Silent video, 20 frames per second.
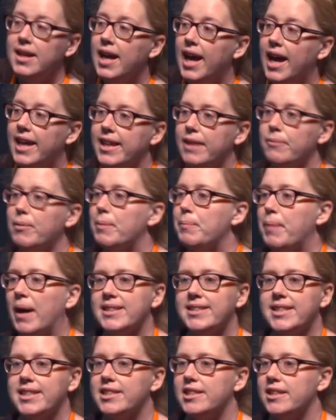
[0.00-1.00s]
And then we
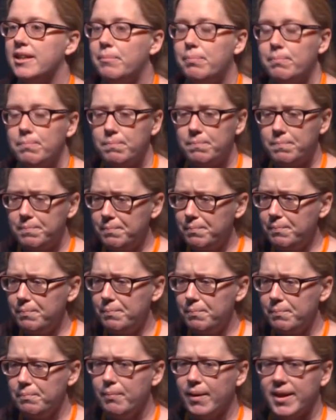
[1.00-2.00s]
partition it
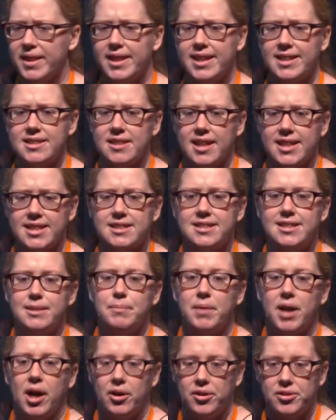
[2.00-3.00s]
by things like
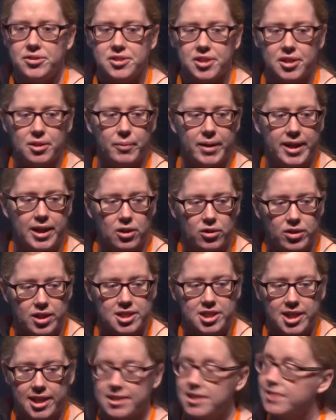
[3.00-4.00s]
zip code so that we can look at
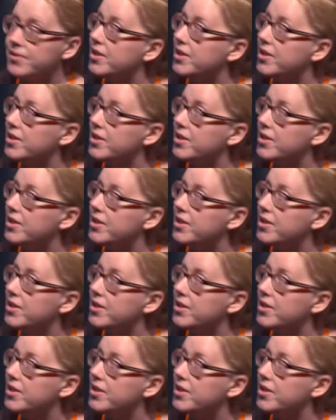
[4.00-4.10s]
chunks of